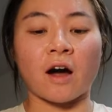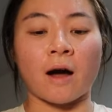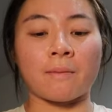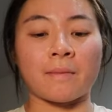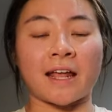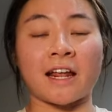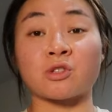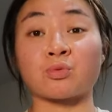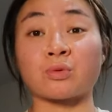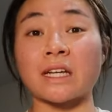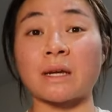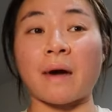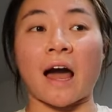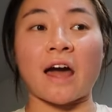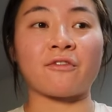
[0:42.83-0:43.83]
And it's
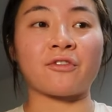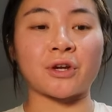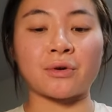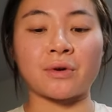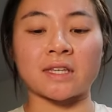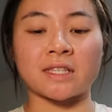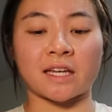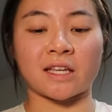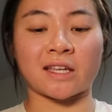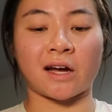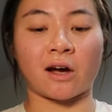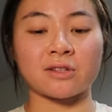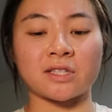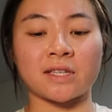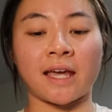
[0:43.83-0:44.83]
really bad for you because it can
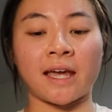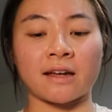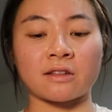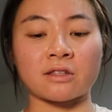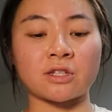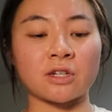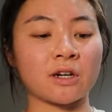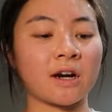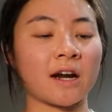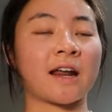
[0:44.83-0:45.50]
cause cancer.